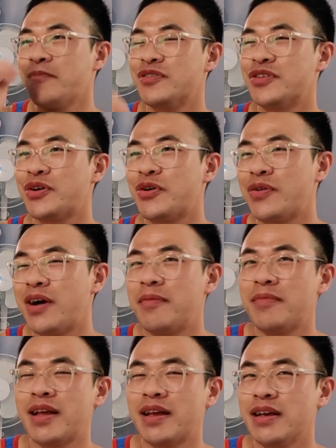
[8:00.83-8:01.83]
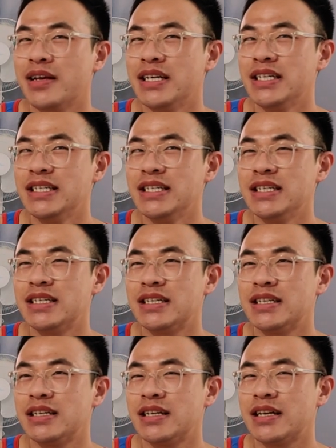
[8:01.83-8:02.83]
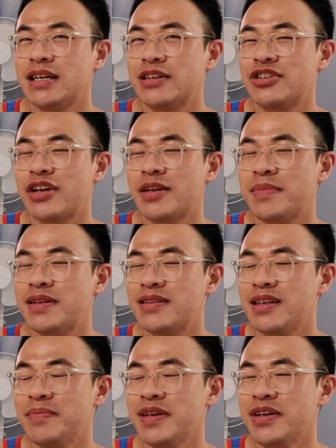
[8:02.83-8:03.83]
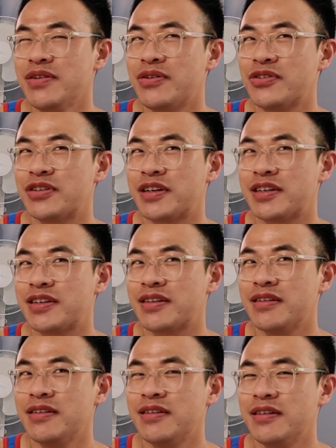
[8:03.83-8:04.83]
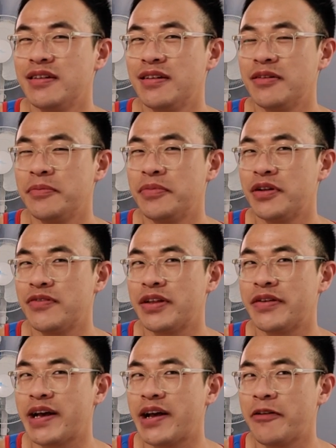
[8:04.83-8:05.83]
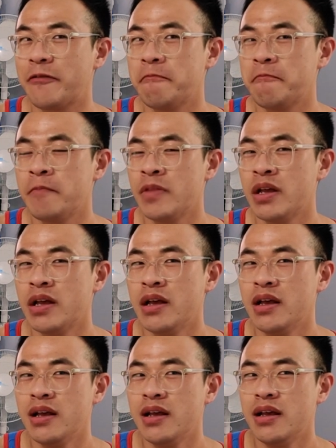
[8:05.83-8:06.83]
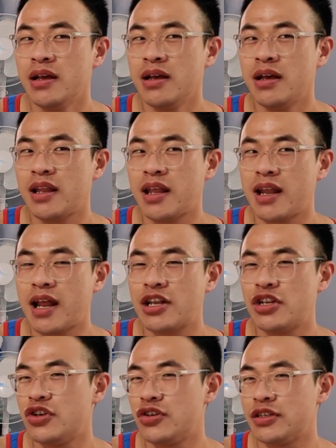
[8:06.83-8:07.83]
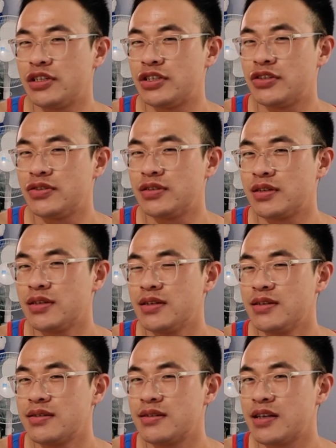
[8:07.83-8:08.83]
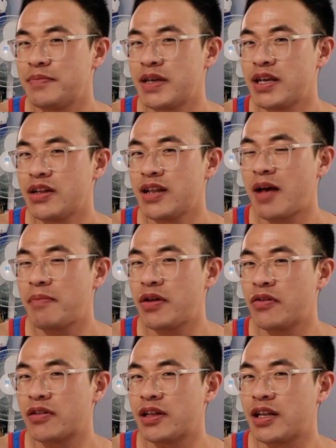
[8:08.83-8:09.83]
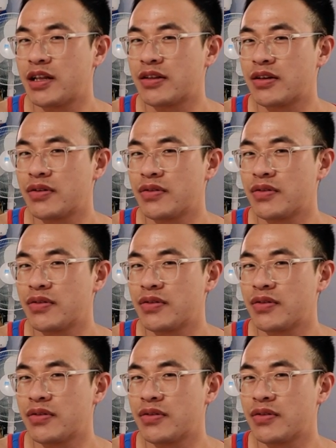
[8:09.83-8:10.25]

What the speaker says: So I'm like, should I be sleeping or should I just put a video out? And then I usually choose sleeping, napping, or cleaning.